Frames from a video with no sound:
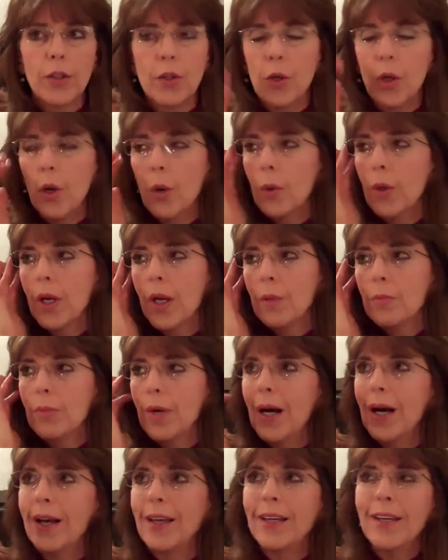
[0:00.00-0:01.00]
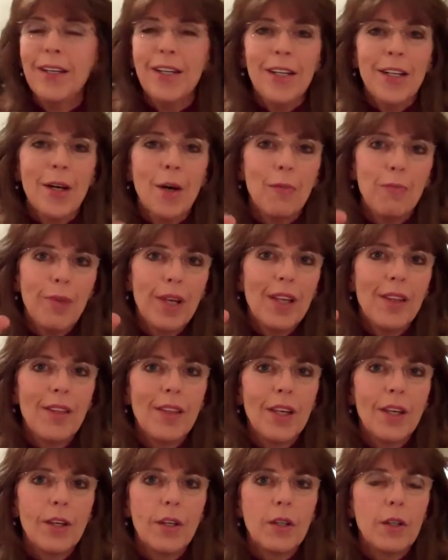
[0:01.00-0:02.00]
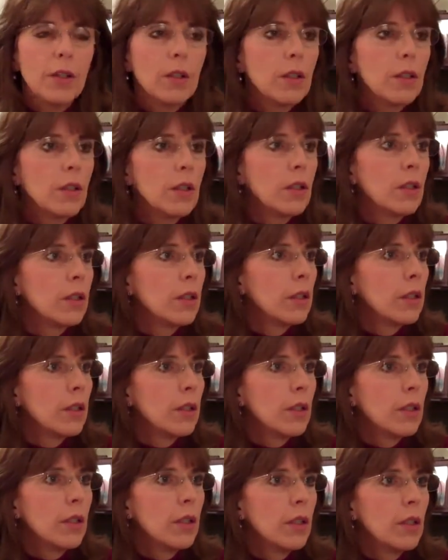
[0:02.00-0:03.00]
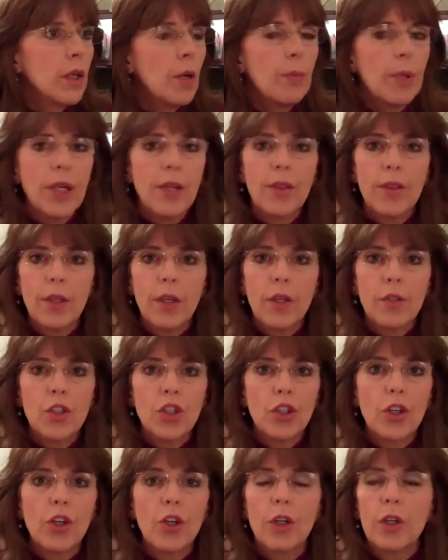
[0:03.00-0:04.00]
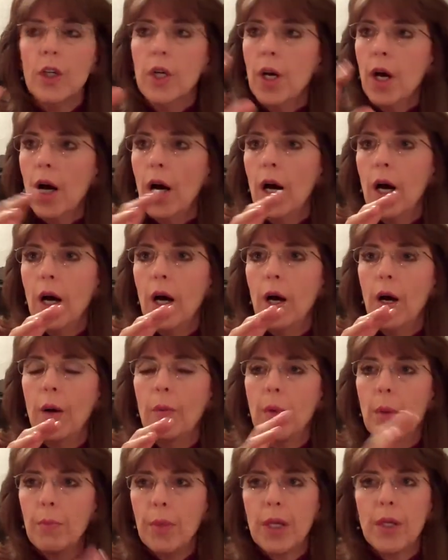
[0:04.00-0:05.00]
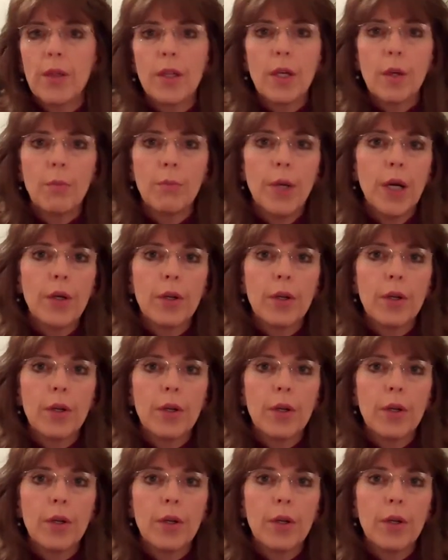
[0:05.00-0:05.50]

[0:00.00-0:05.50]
and I'd buy a big thing of sugar, a big thing of